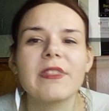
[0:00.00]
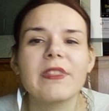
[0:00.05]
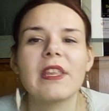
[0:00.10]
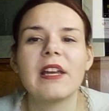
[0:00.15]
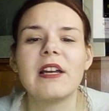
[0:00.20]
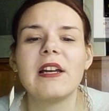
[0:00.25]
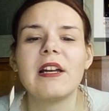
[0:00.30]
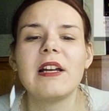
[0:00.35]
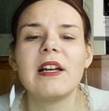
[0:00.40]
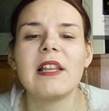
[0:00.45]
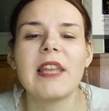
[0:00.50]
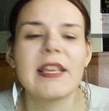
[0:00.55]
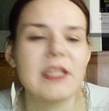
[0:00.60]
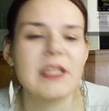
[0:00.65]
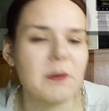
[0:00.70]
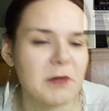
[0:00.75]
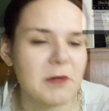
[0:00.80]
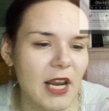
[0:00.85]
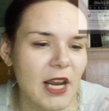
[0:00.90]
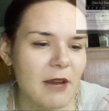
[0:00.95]
uh, like
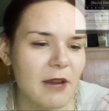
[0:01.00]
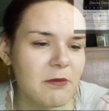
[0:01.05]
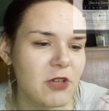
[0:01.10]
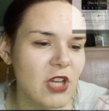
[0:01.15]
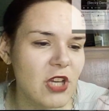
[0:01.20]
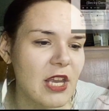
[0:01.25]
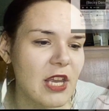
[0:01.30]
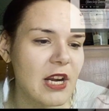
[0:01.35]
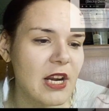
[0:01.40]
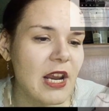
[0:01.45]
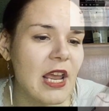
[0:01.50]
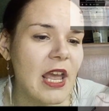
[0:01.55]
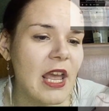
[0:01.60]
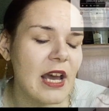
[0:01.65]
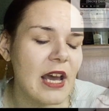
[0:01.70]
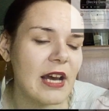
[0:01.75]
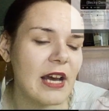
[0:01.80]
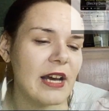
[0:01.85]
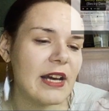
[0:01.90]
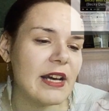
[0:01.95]
subscribe share
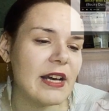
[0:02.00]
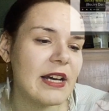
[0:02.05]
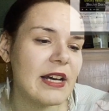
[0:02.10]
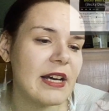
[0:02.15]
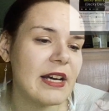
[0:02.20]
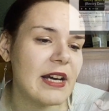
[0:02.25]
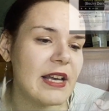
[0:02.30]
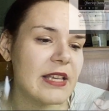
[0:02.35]
uh,